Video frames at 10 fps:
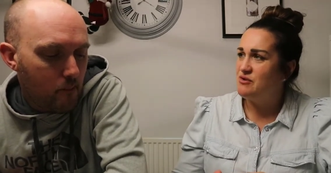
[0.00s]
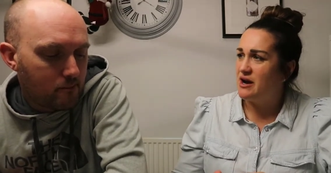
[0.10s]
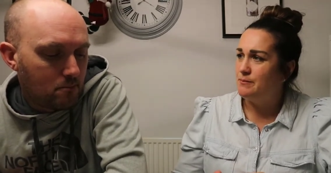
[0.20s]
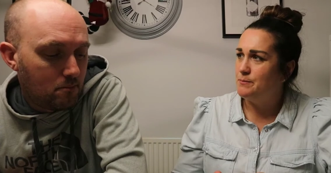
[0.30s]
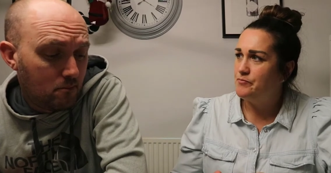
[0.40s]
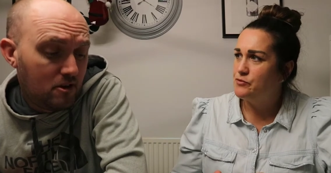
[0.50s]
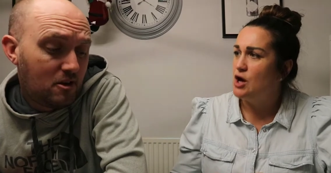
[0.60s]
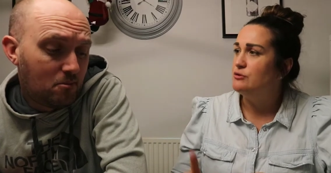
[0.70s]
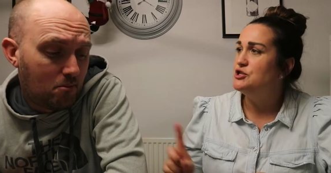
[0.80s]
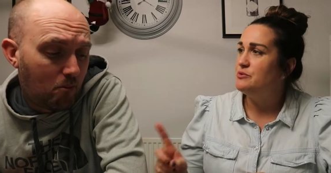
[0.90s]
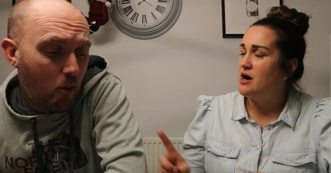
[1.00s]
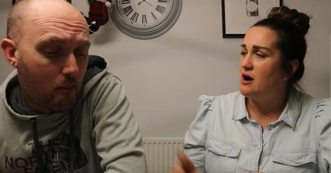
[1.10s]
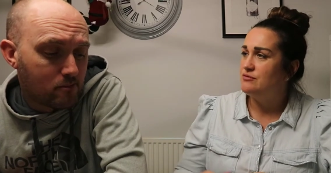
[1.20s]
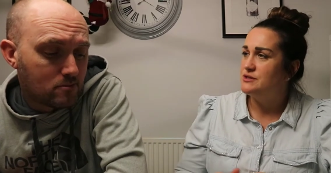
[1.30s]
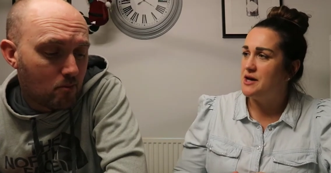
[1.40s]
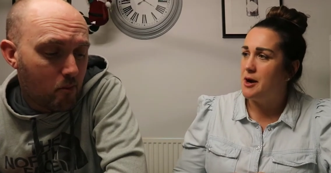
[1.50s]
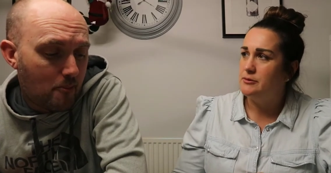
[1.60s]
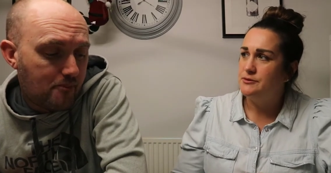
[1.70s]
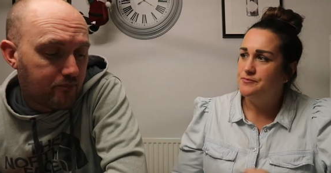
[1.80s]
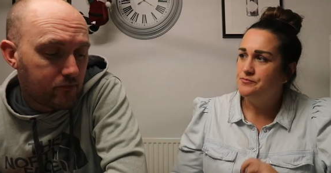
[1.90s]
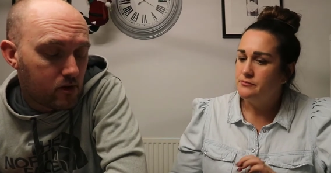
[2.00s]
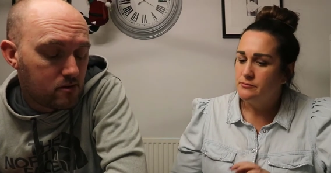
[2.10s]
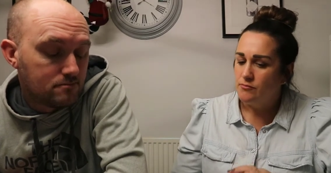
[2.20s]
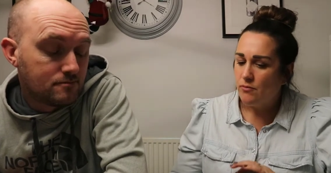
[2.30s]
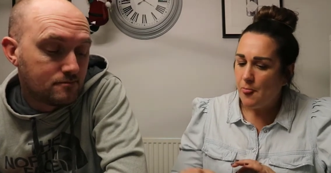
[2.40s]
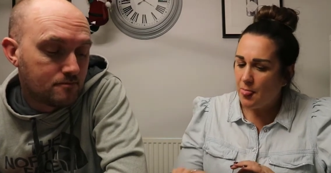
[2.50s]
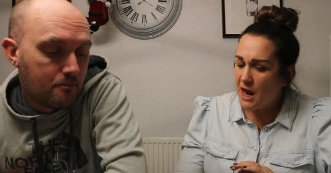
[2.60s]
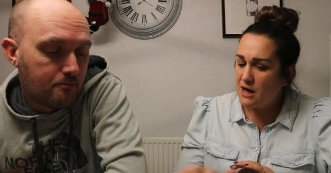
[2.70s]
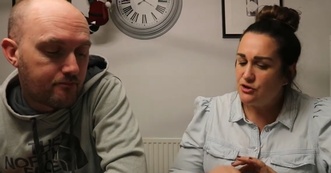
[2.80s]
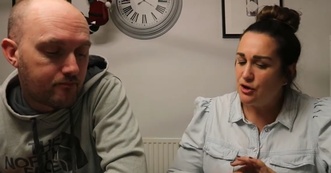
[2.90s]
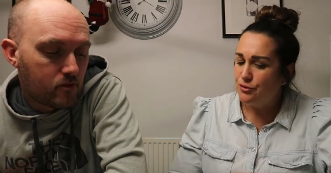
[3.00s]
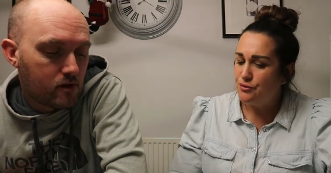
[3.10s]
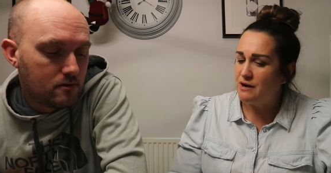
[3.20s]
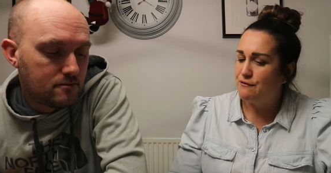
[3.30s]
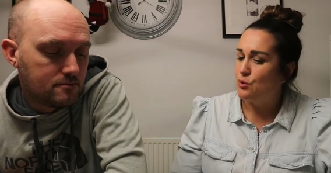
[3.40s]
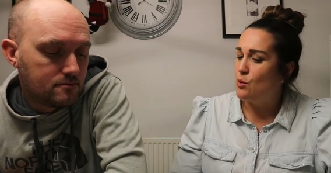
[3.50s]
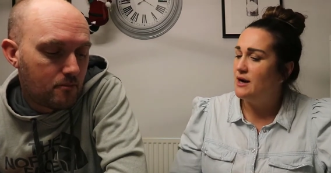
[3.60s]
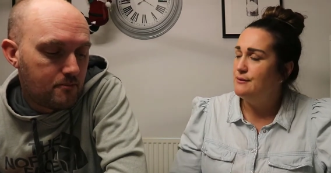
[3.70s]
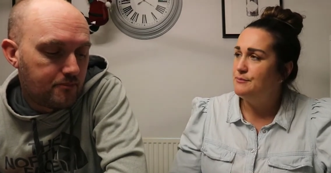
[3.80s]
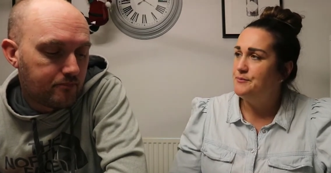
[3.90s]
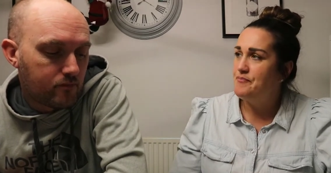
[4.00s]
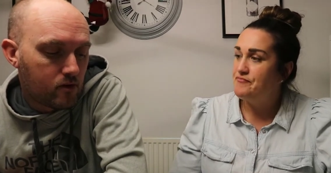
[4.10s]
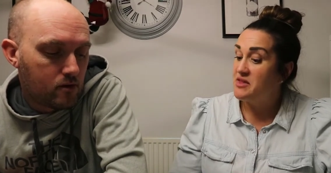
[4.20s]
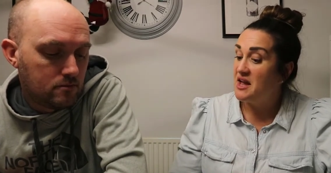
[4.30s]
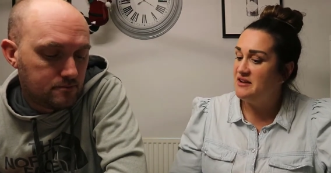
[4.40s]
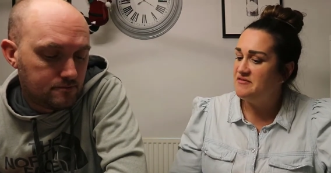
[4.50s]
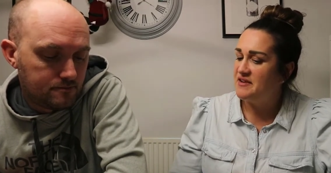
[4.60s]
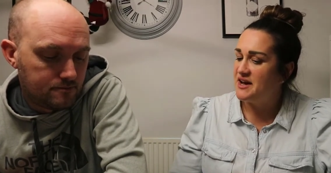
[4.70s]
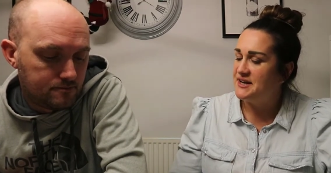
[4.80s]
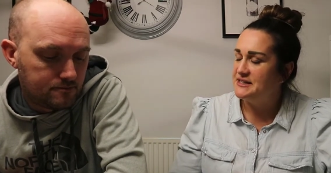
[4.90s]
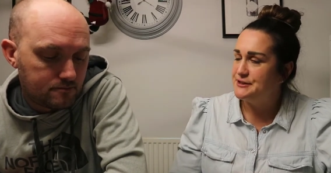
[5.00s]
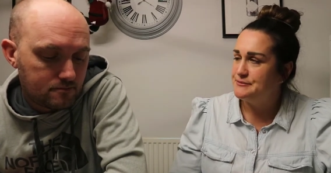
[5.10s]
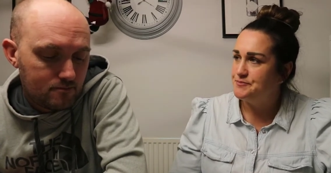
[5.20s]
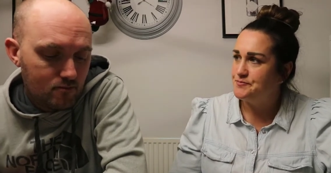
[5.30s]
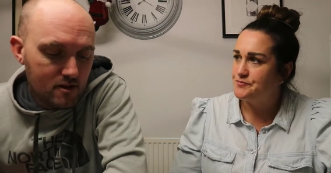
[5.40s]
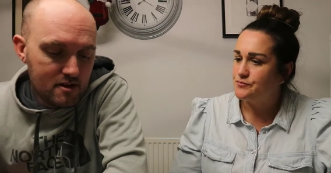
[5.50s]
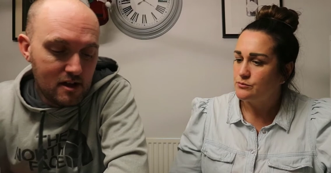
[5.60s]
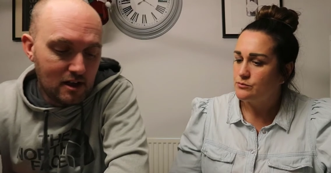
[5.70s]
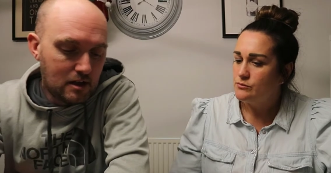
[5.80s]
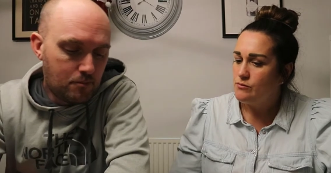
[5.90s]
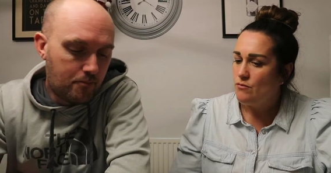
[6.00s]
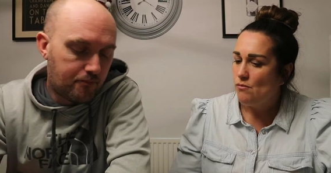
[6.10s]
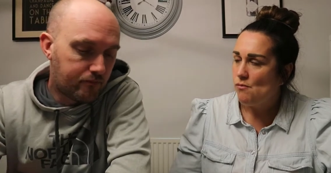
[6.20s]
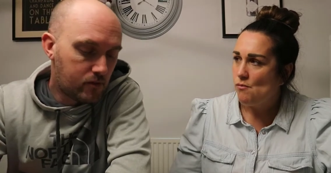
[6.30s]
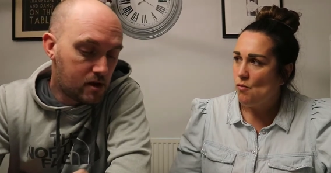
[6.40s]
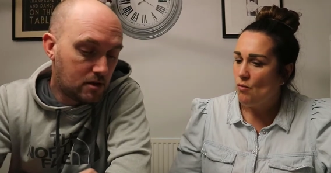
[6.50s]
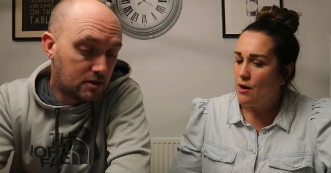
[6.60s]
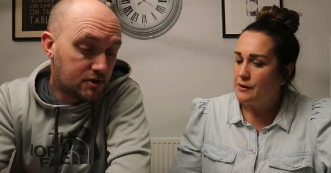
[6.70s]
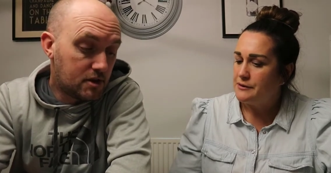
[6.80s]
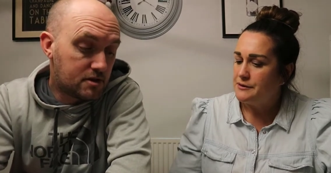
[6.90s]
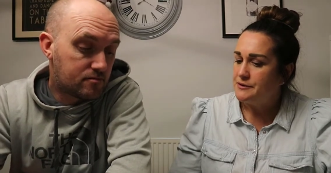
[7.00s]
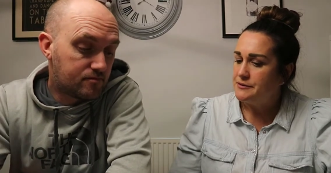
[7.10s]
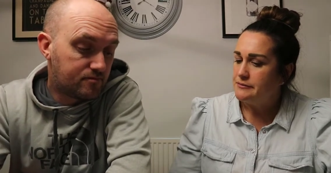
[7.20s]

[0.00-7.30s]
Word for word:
Speaker 1: Three? Yeah. No, two and a half, wasn't it? Mm. I'd go three for the white, in fairness.
Speaker 2: Yeah. It's not. It's,